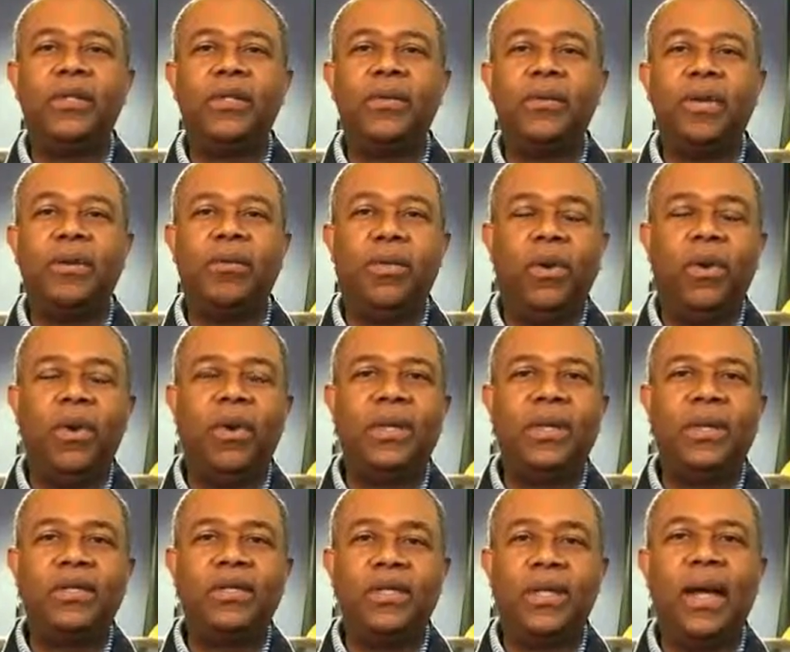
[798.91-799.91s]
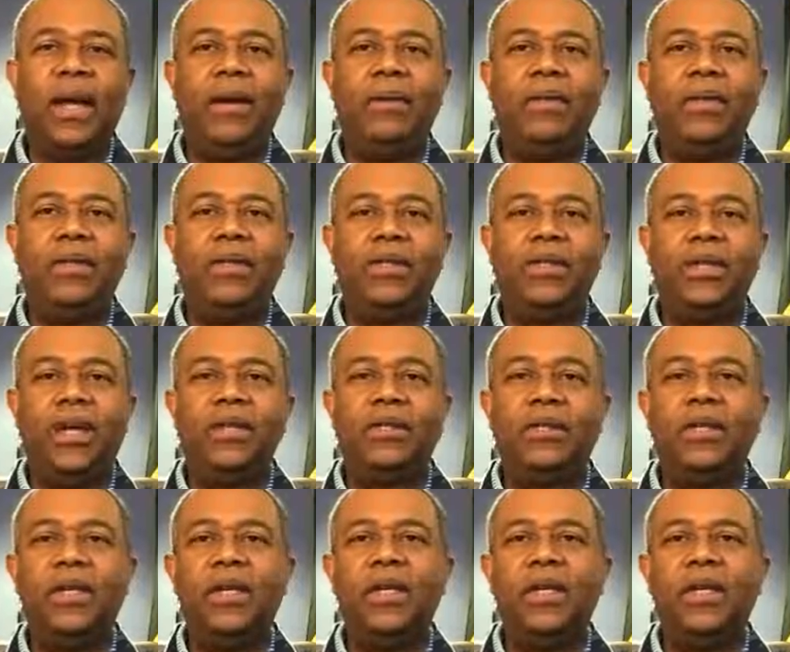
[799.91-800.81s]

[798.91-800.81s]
to be morally sound and just